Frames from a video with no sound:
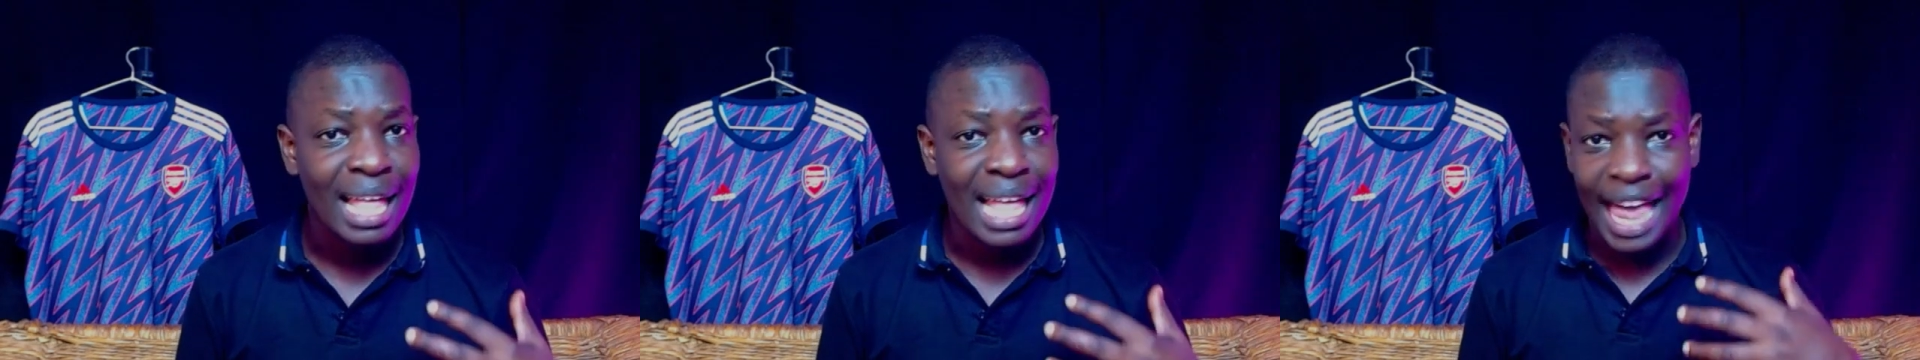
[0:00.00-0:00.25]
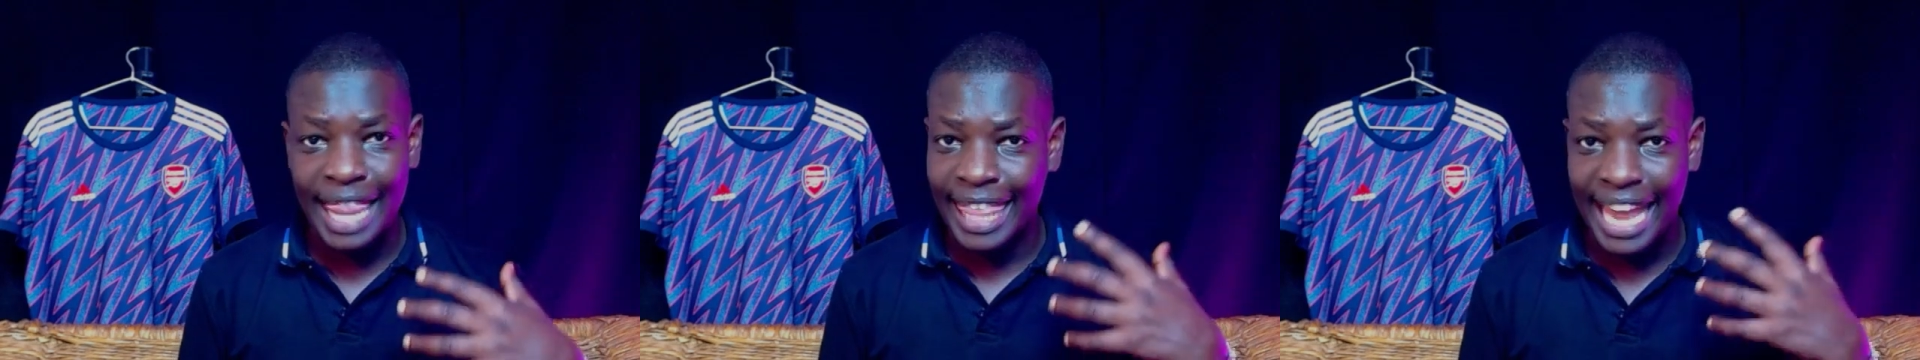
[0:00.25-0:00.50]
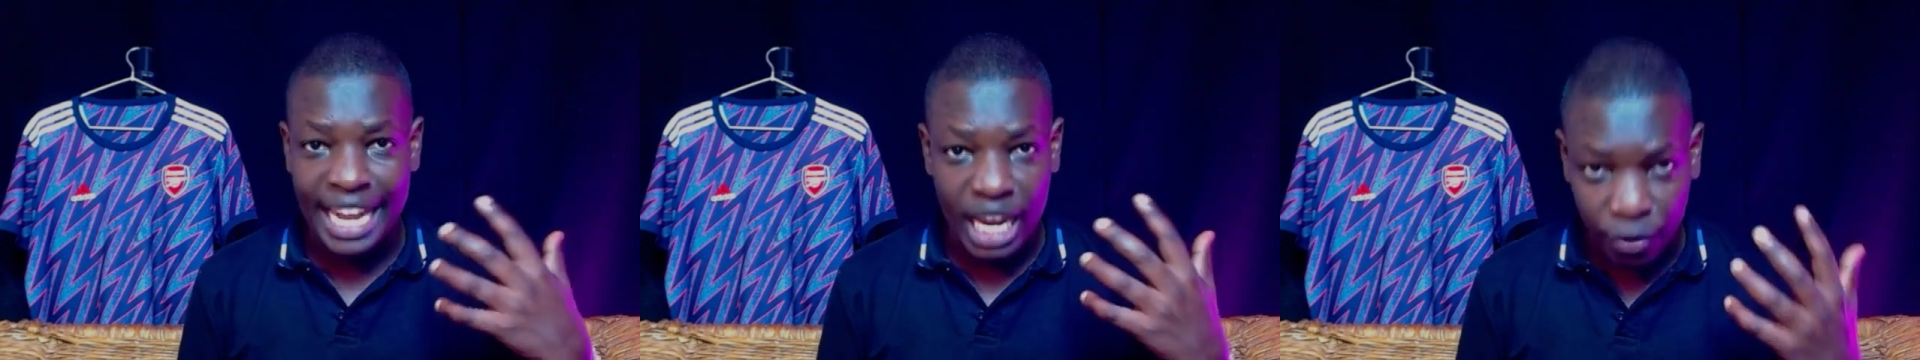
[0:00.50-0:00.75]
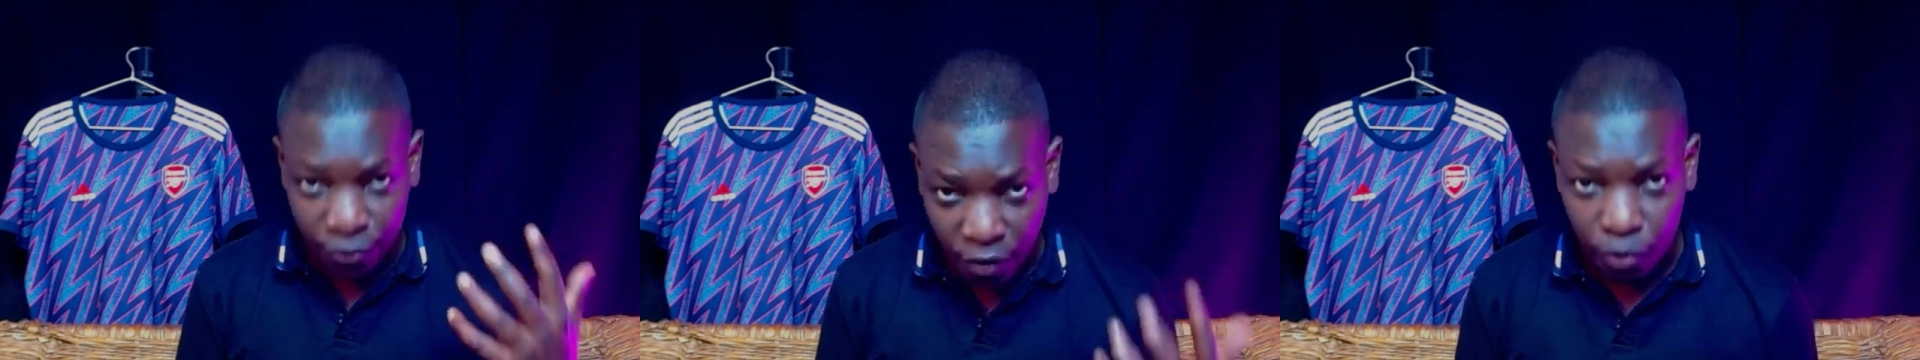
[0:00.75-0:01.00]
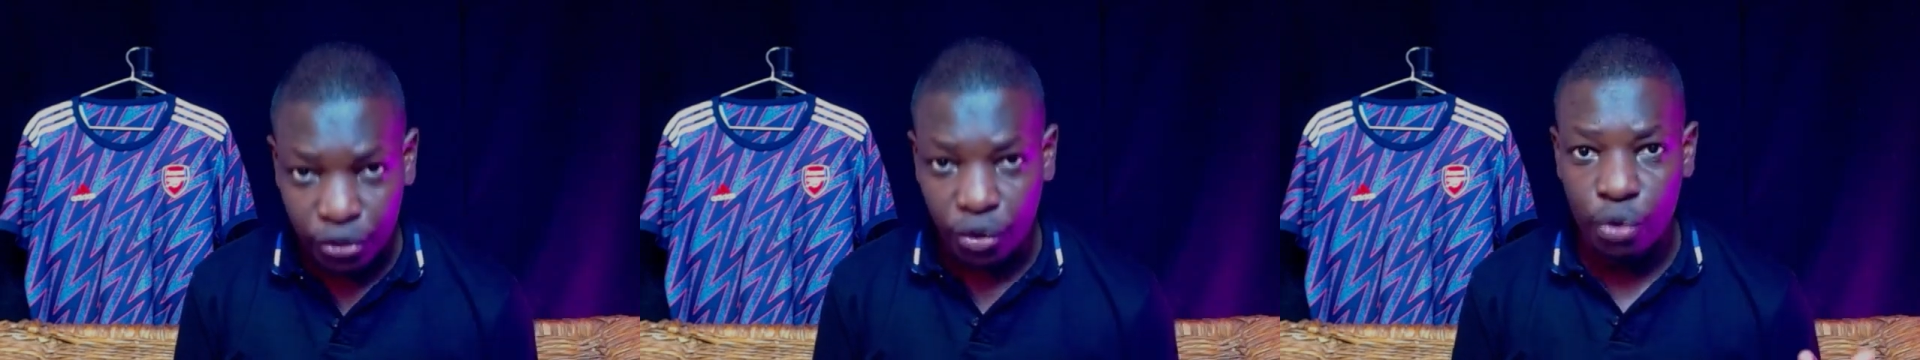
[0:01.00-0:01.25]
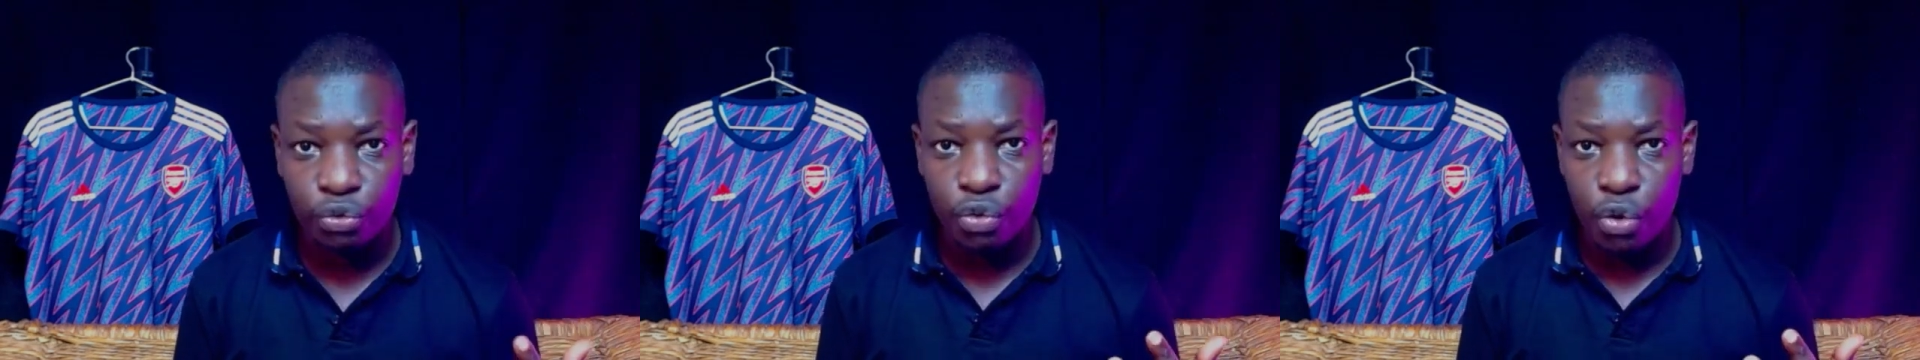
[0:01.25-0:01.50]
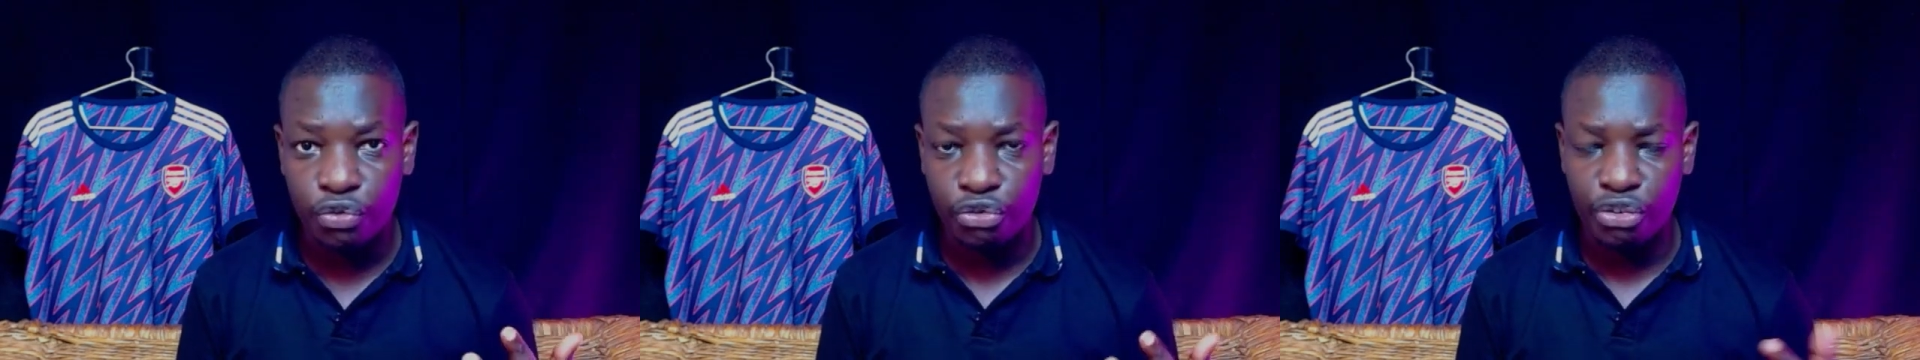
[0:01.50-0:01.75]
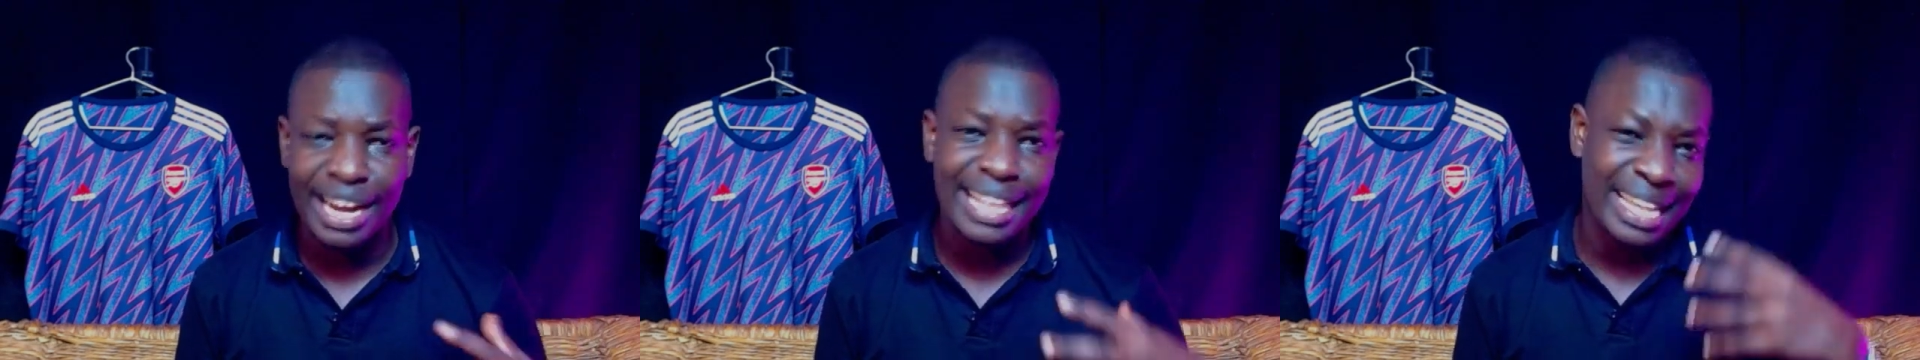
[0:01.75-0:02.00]
and then it falls onto
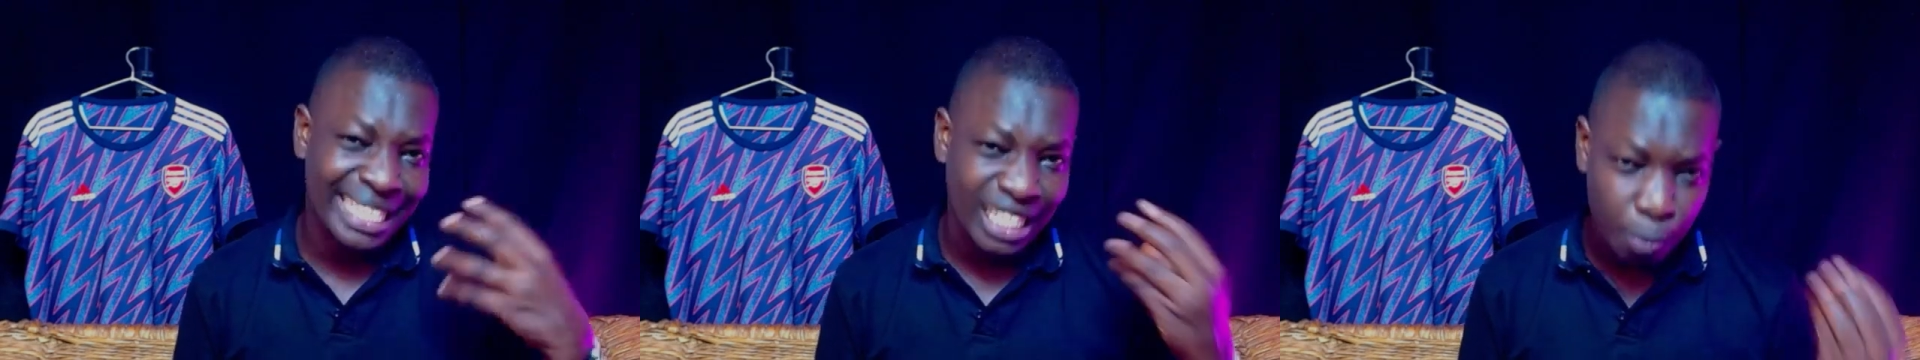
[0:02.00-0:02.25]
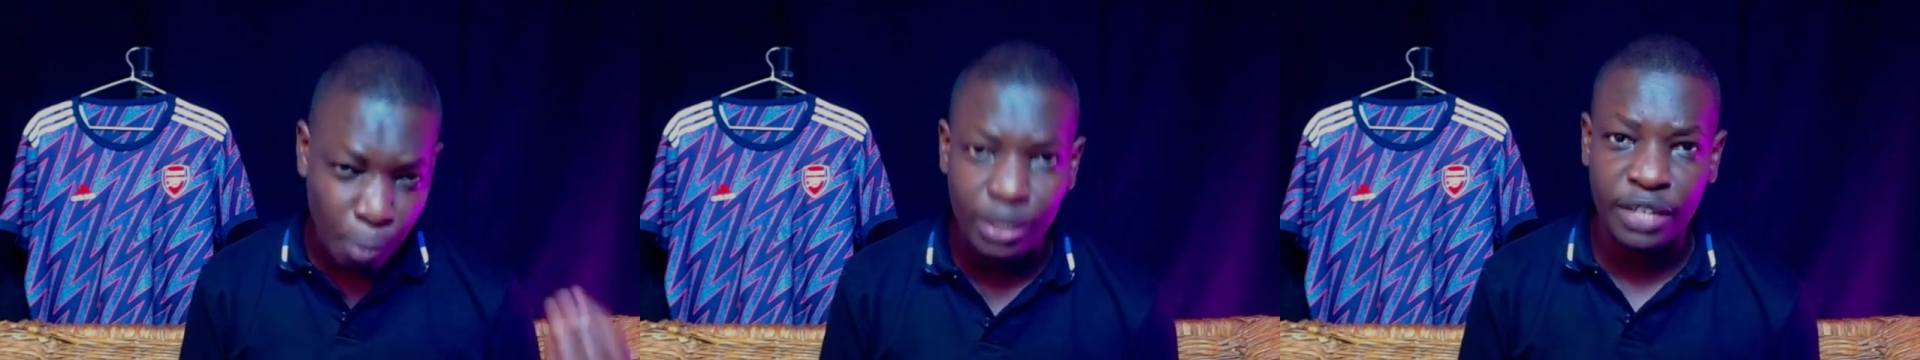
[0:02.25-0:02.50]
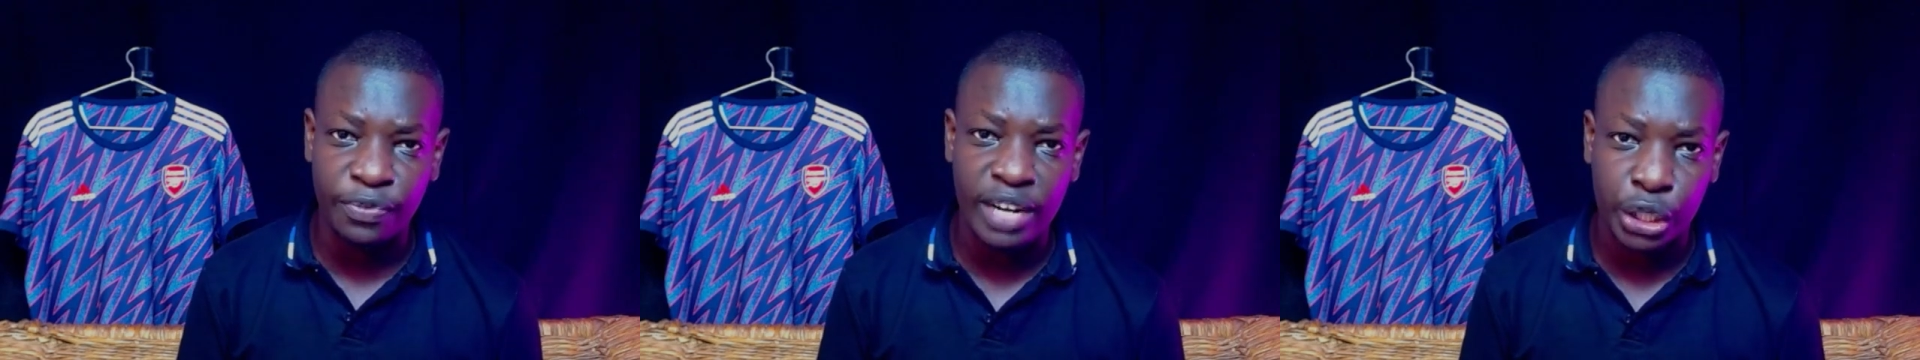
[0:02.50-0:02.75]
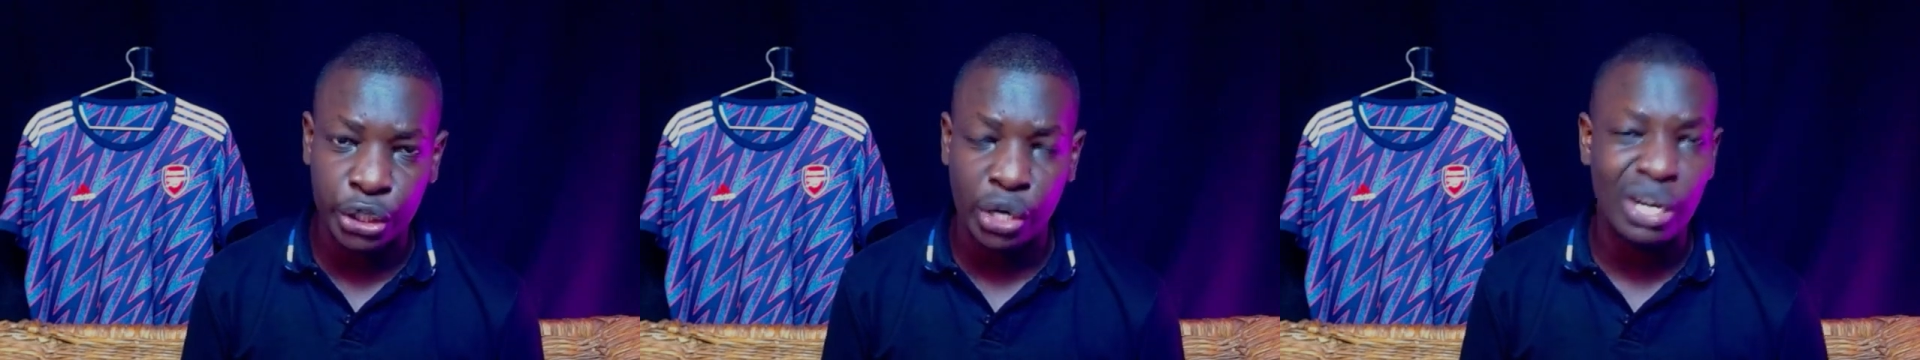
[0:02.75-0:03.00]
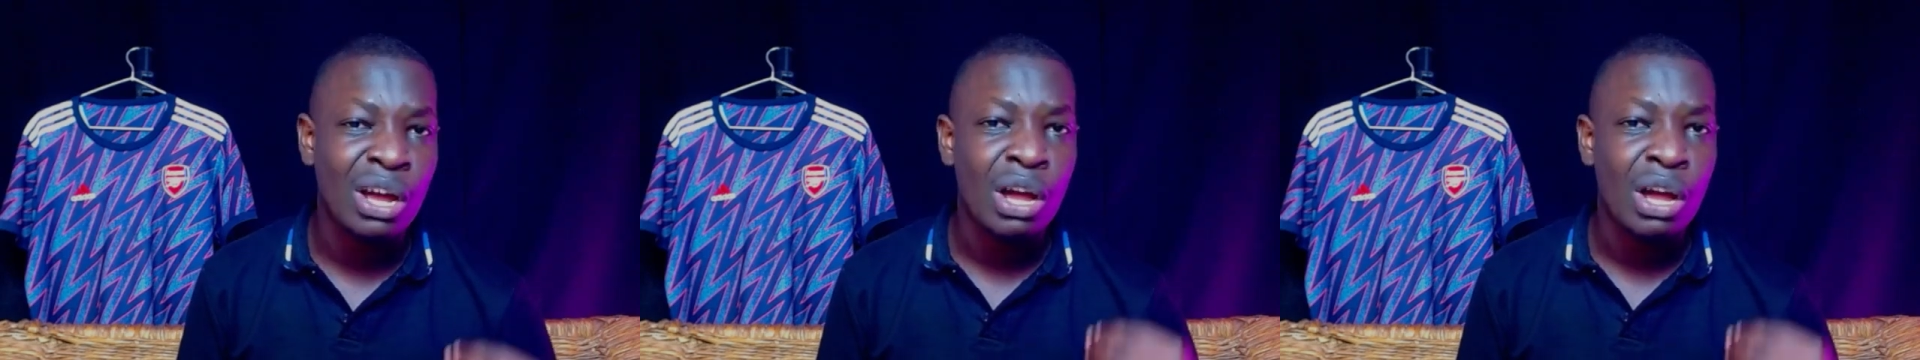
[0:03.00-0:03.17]
Rodri. There's a small deflection.